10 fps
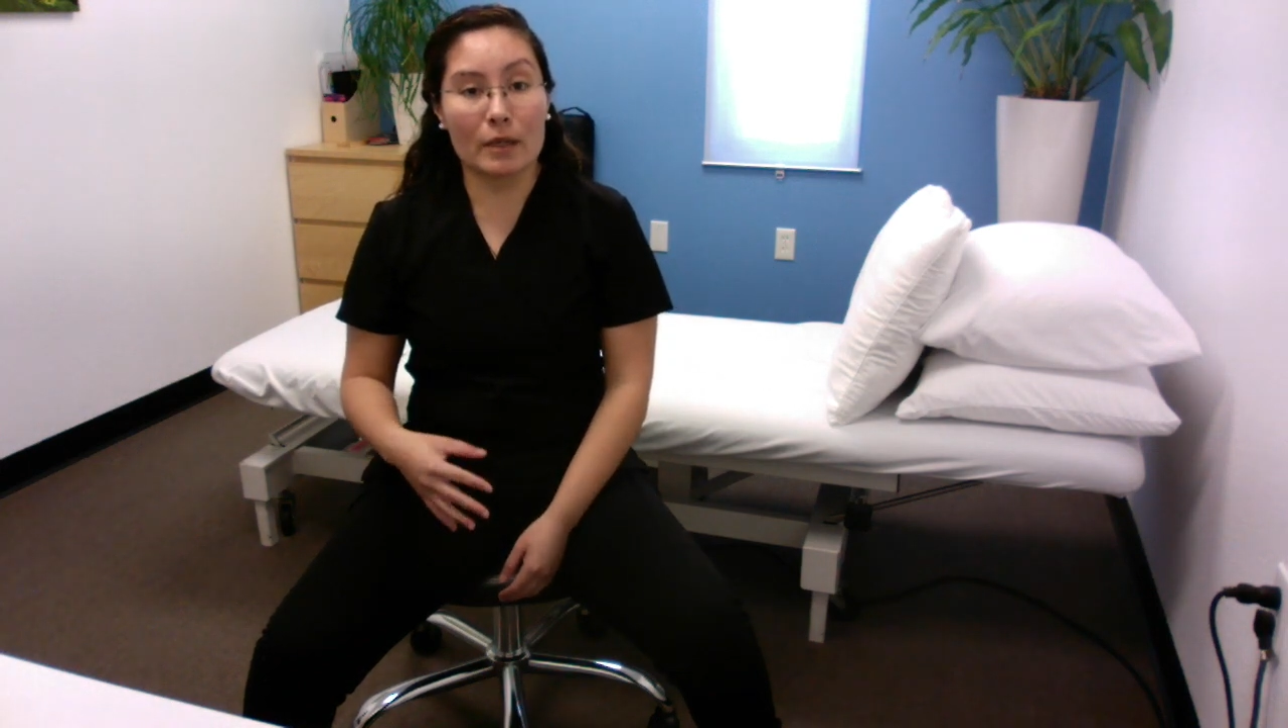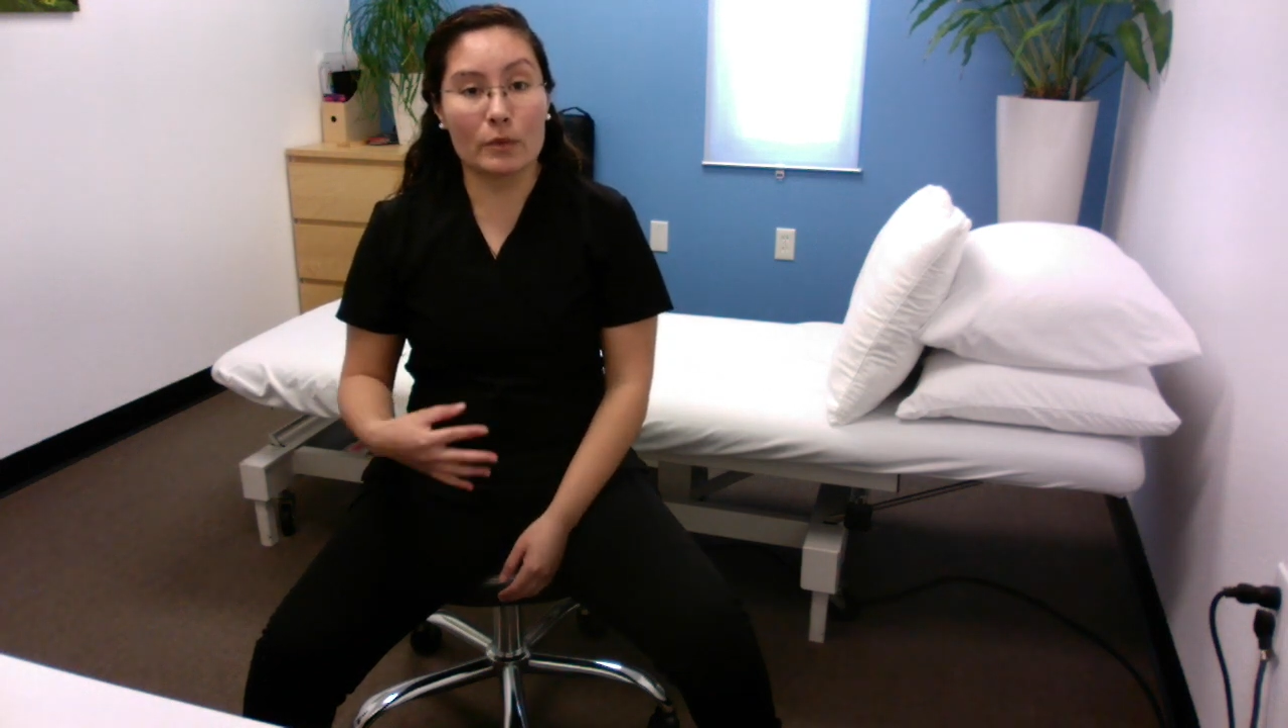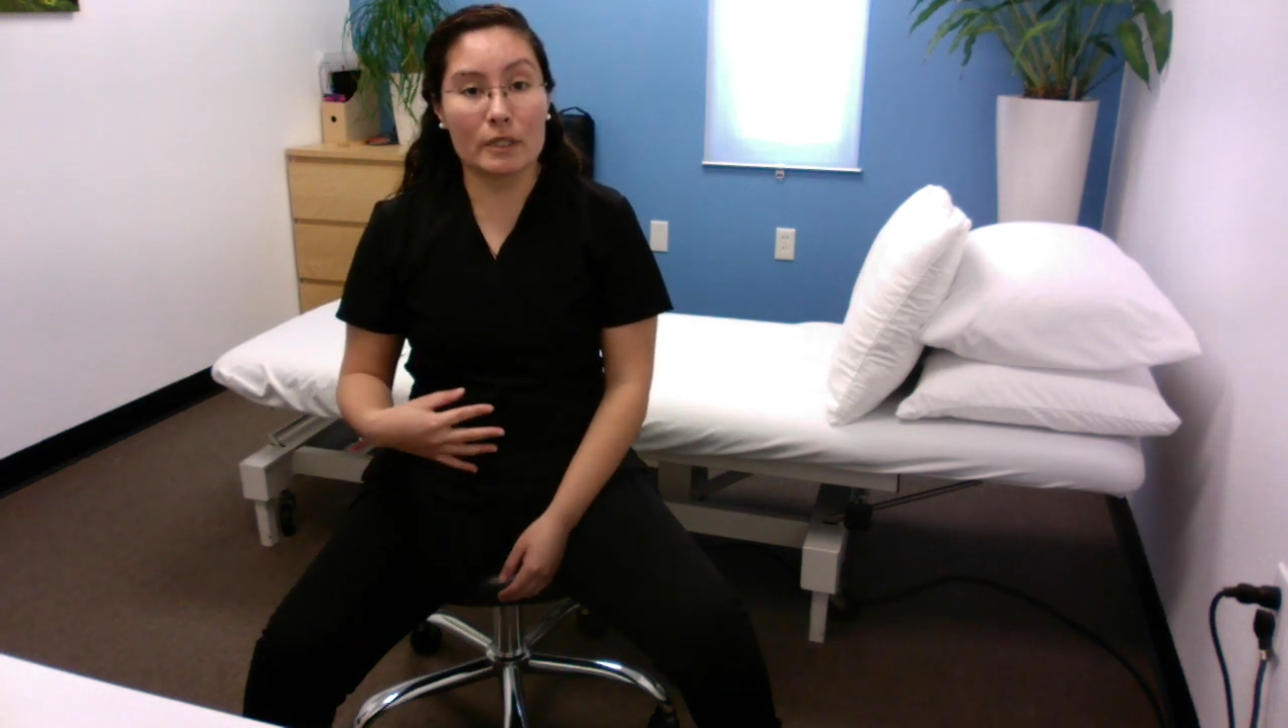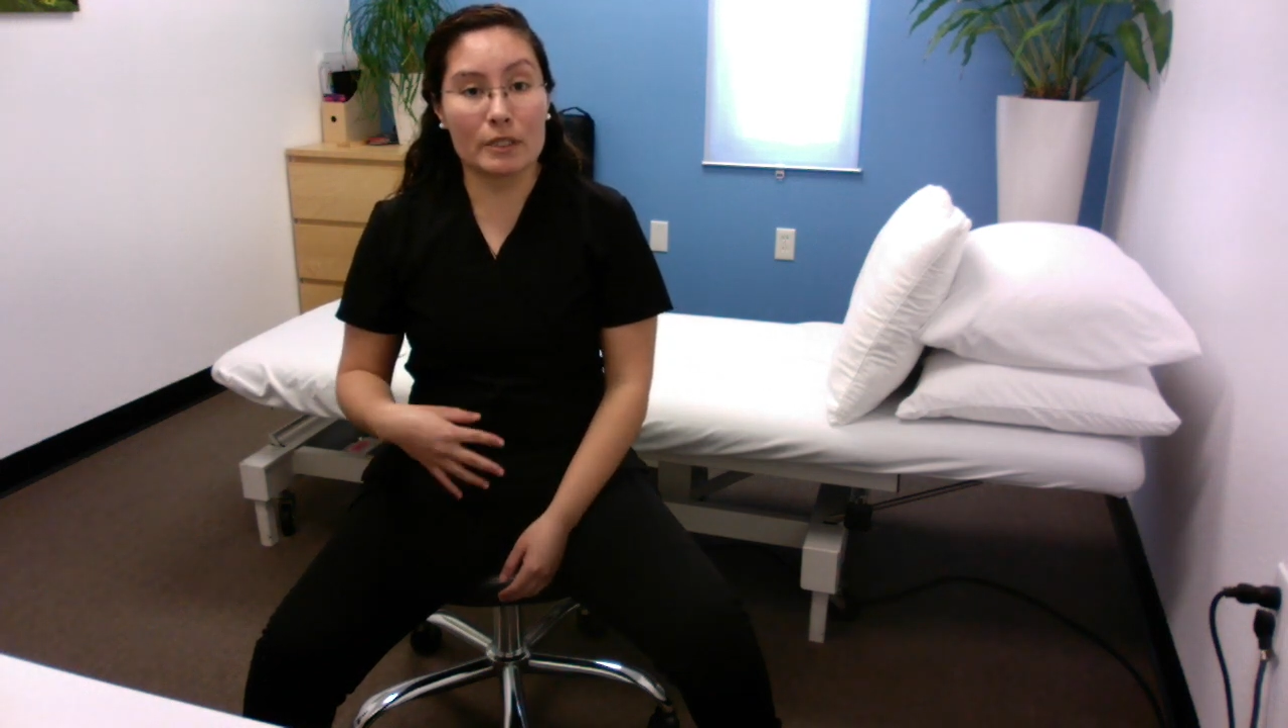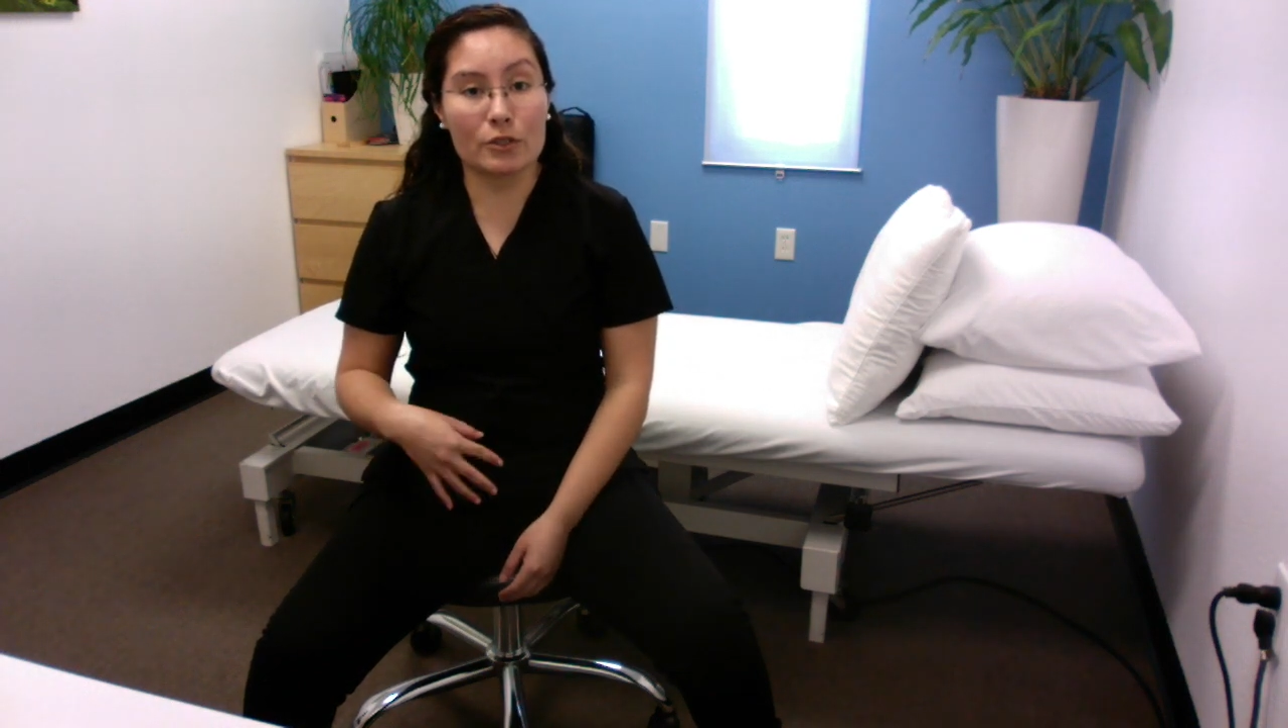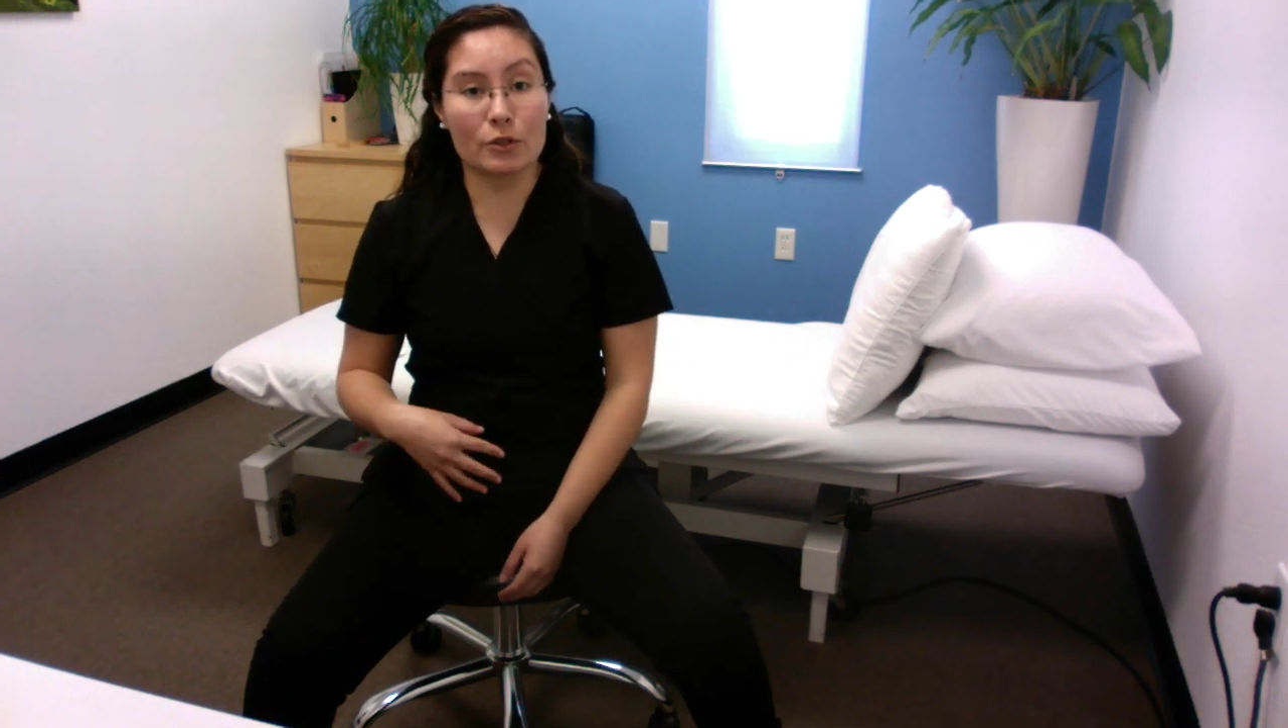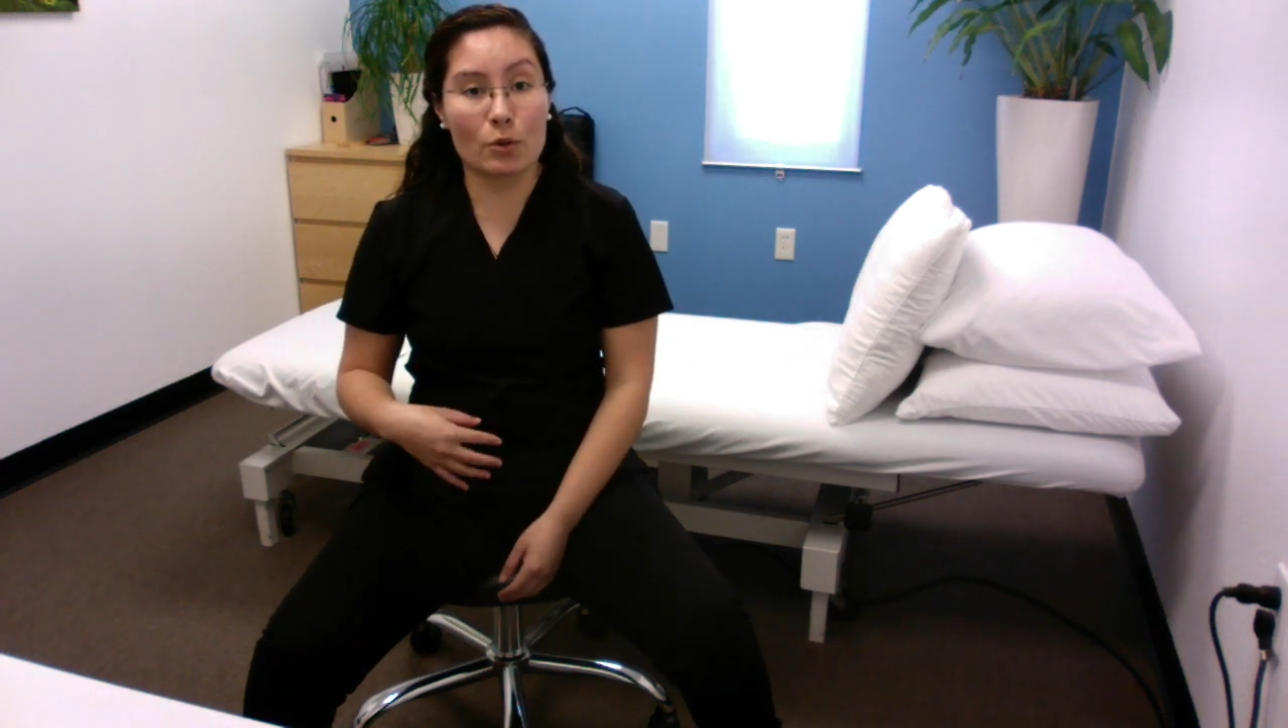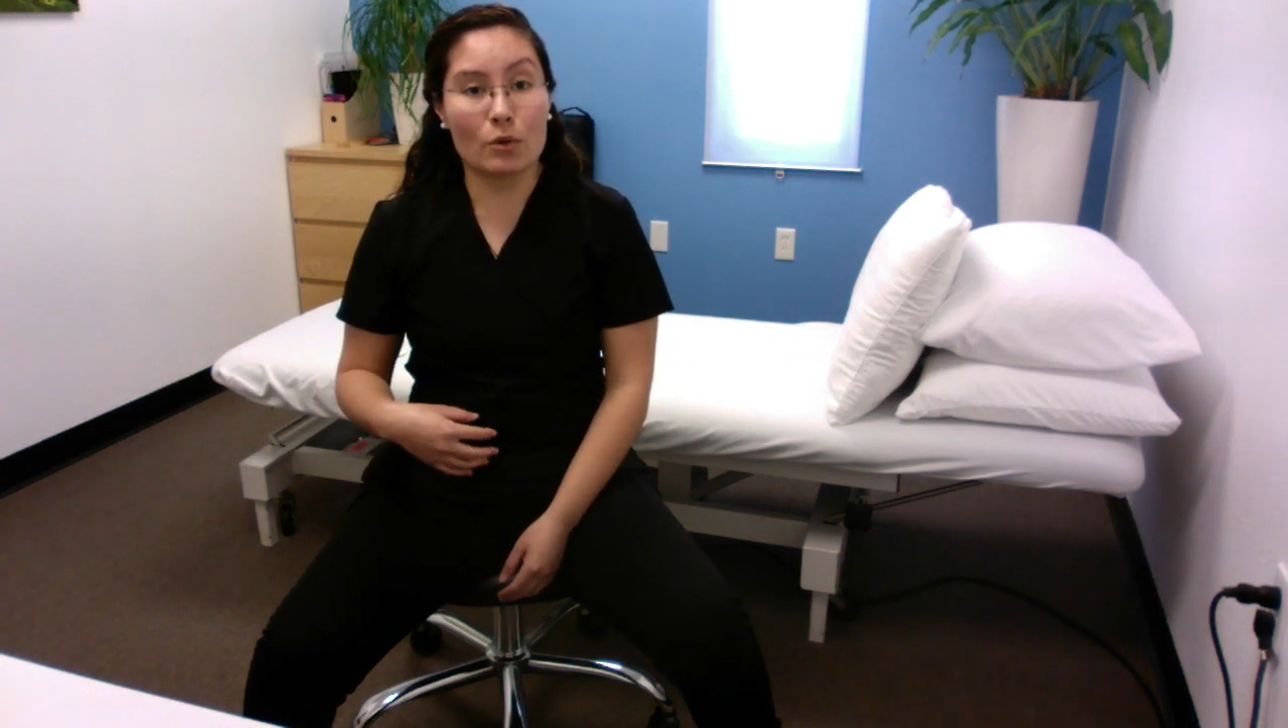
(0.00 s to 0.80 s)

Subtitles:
I wanted to go